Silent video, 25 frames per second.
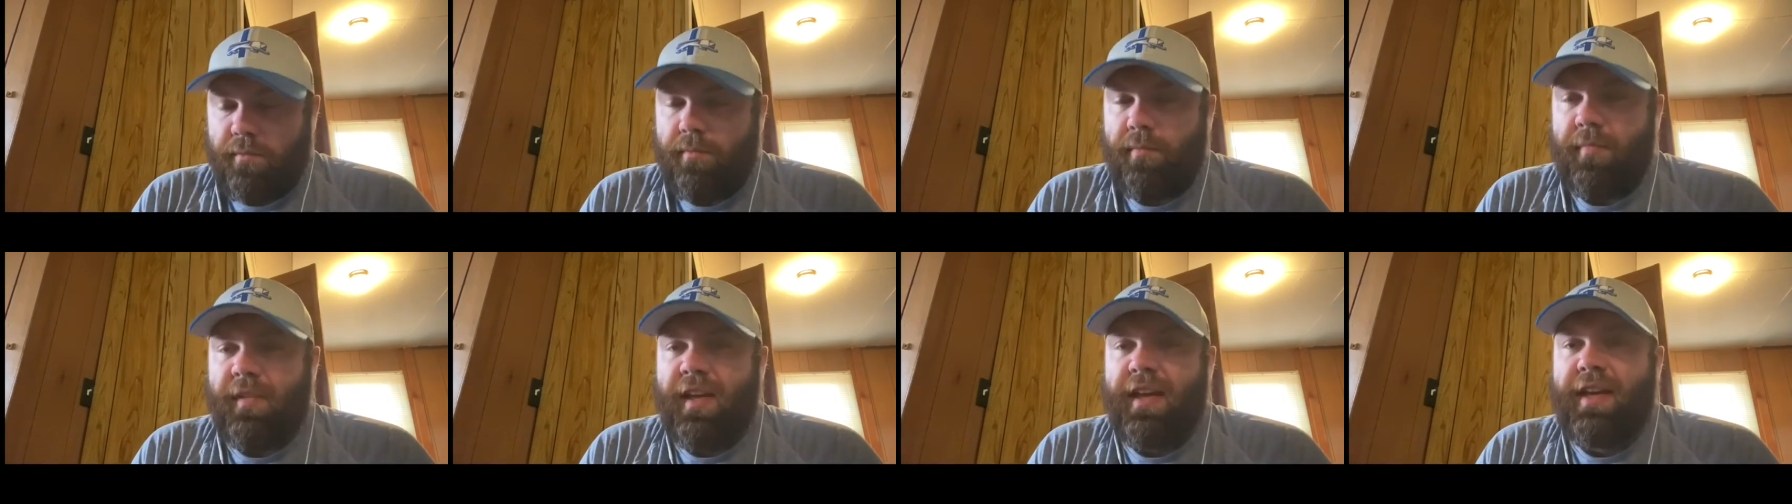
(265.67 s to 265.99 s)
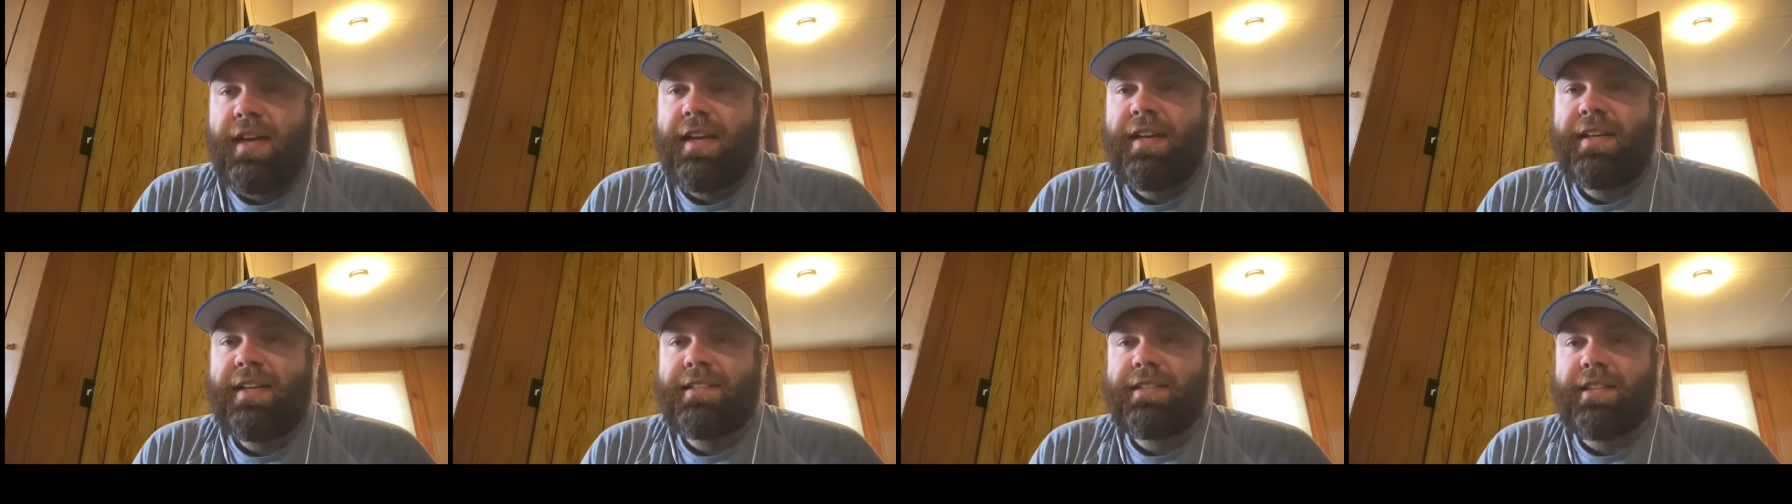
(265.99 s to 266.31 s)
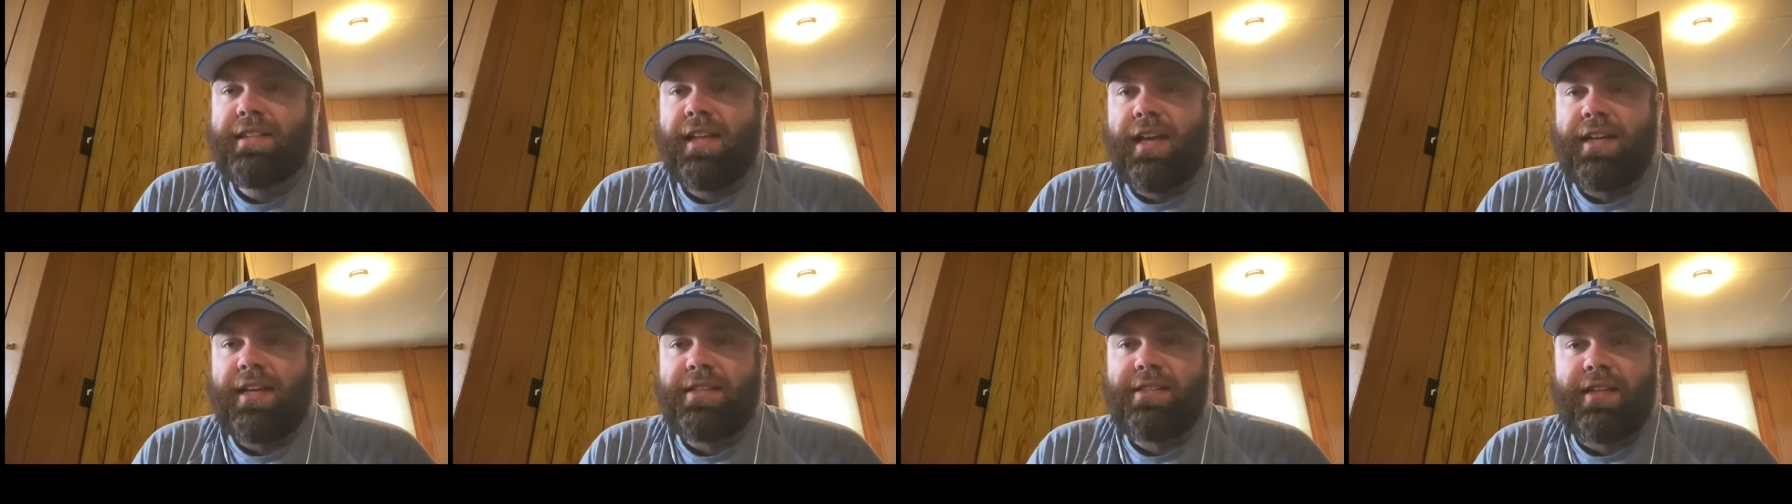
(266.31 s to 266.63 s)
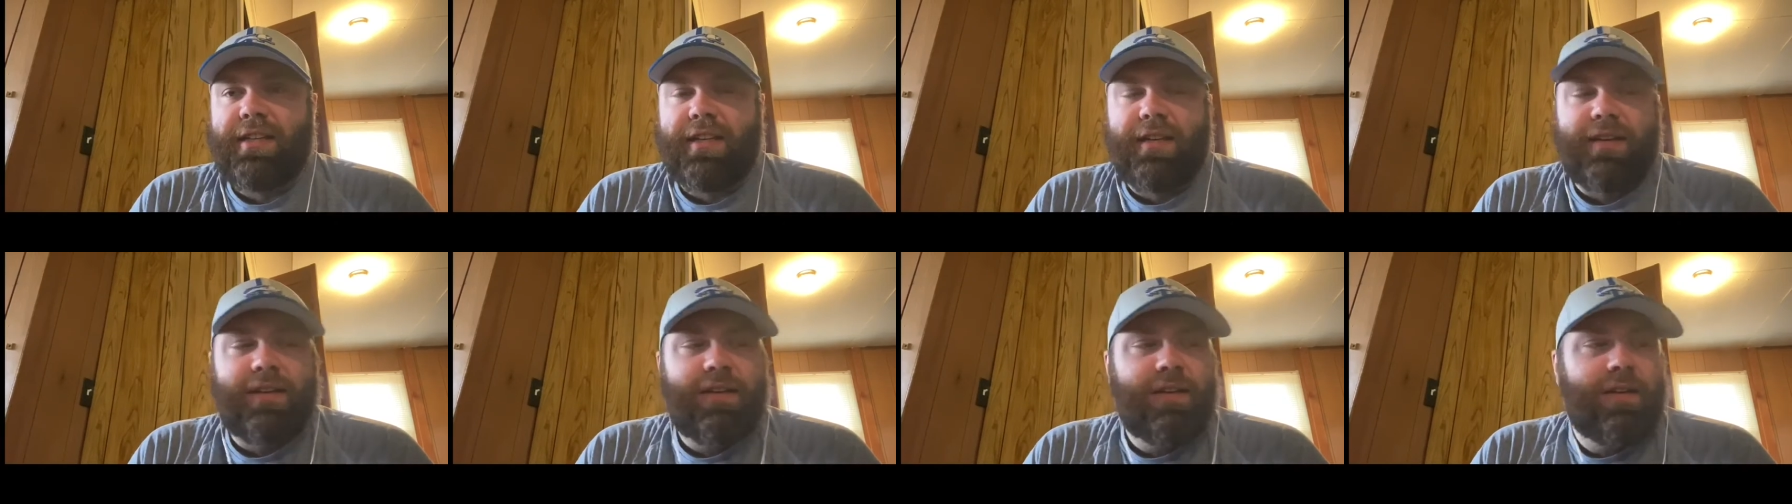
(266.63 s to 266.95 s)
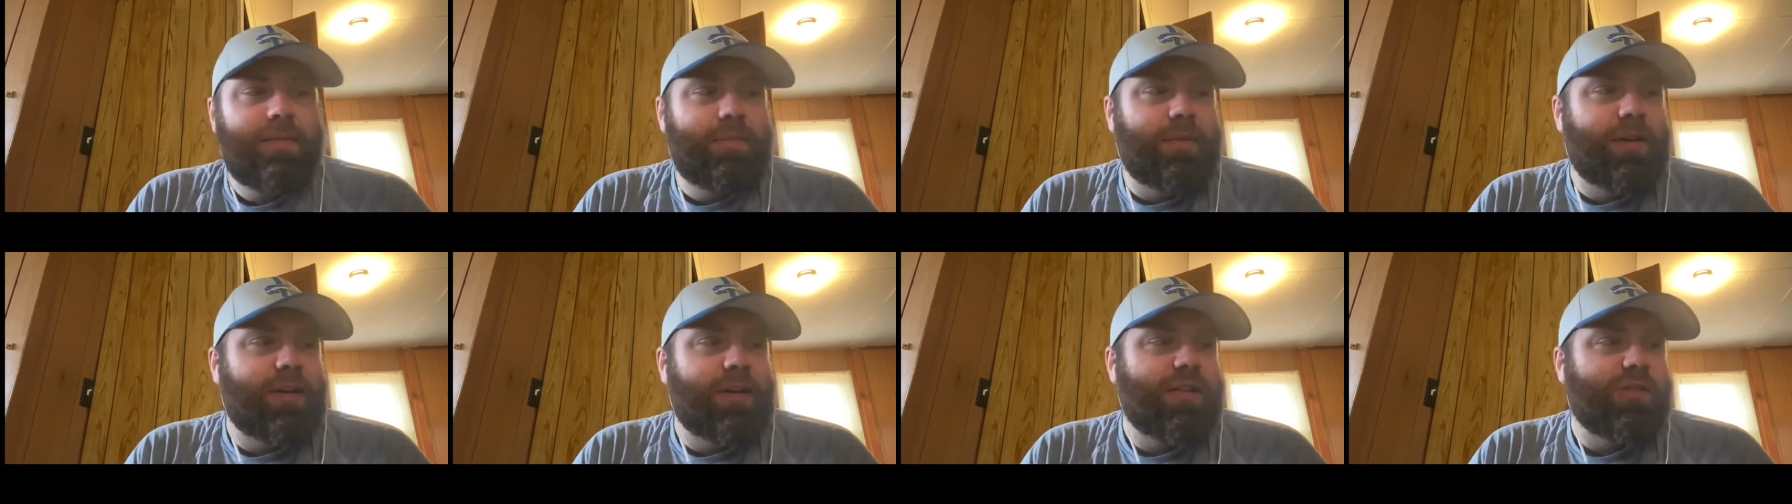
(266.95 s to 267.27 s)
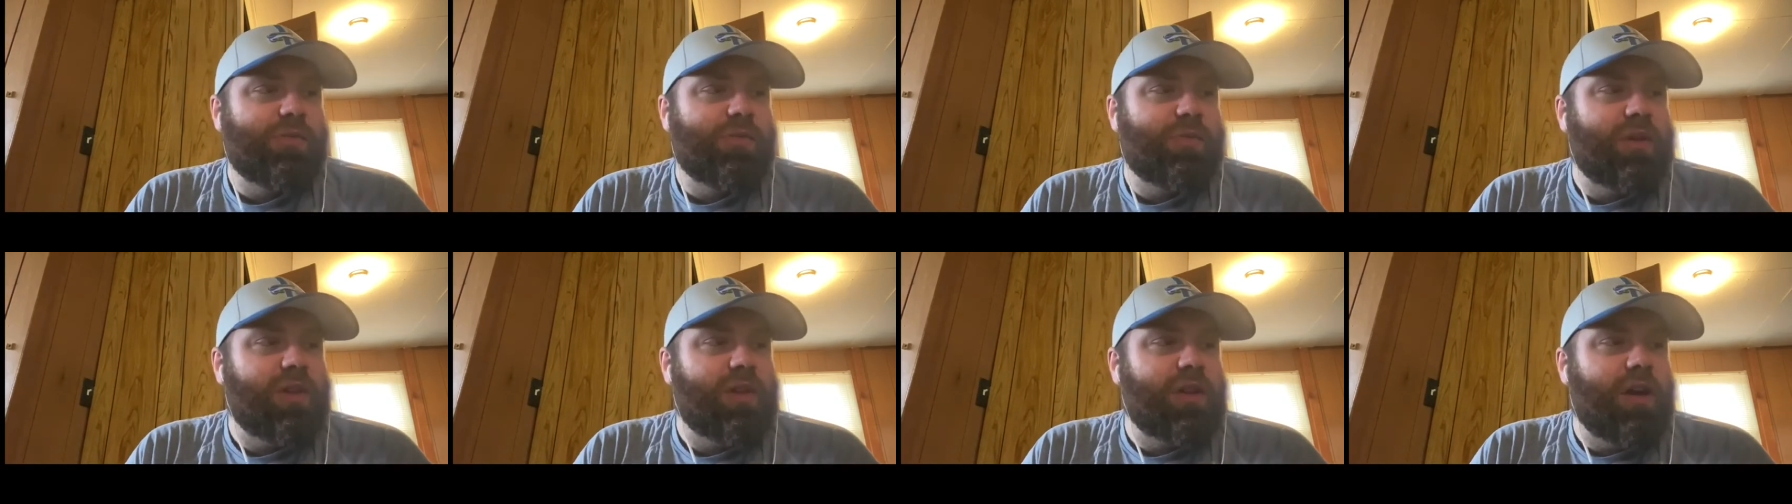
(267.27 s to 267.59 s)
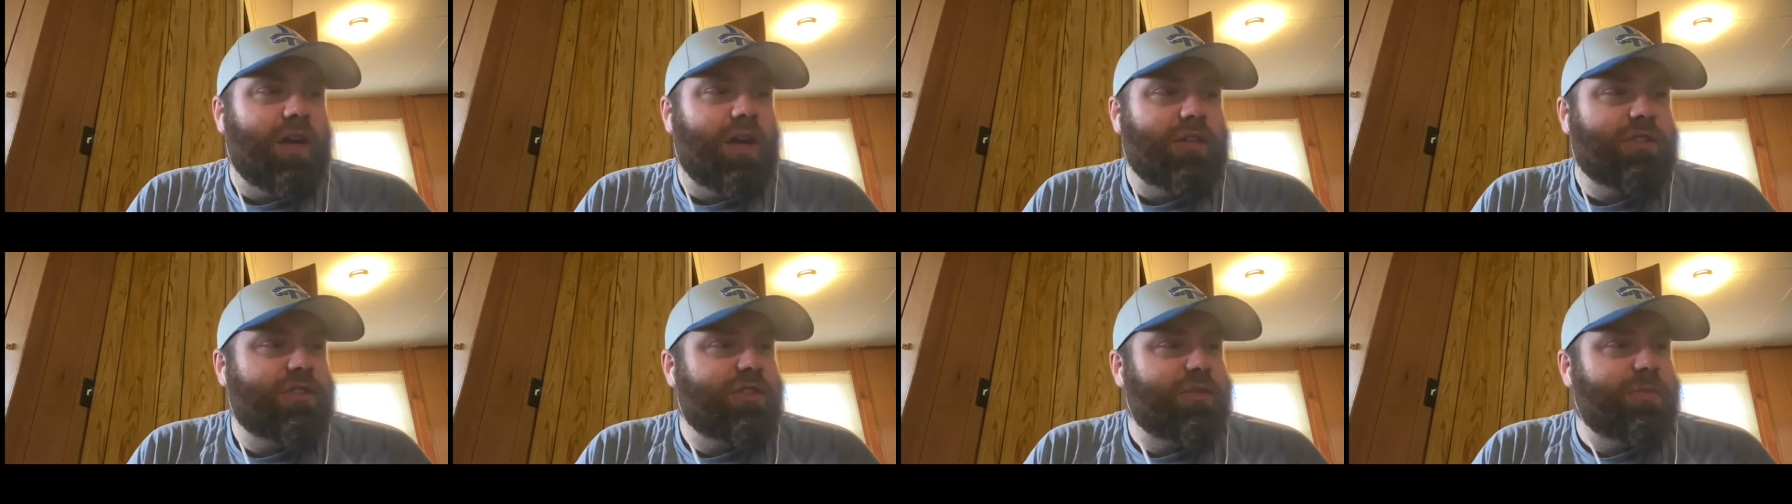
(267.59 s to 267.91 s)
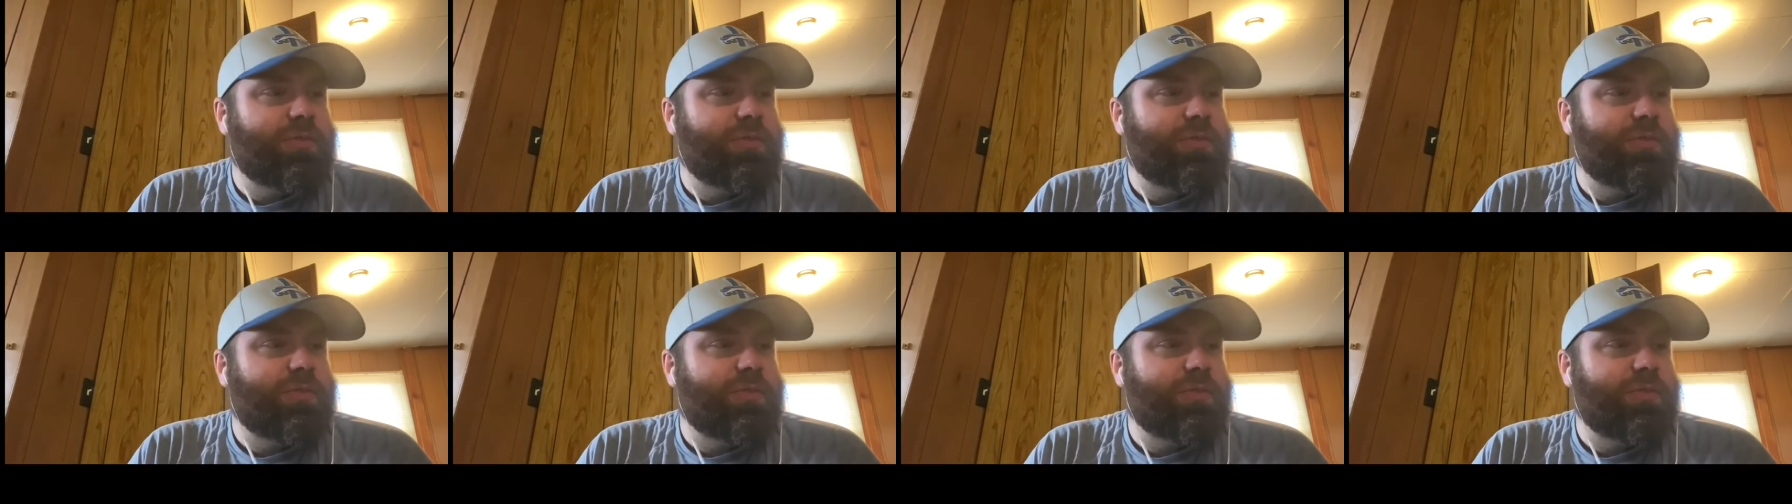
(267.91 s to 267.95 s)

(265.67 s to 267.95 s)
In East Lansing, because we lost to